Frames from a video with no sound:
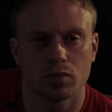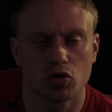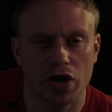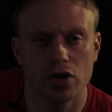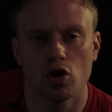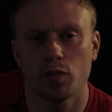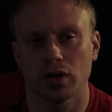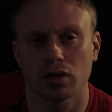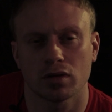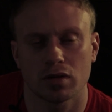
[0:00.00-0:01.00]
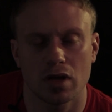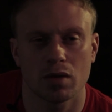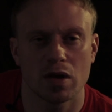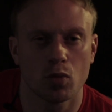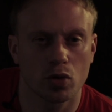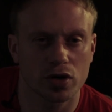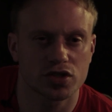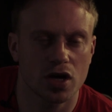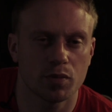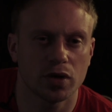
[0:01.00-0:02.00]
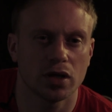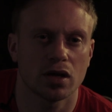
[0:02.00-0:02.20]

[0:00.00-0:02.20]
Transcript: grand opening down at my mortgage company,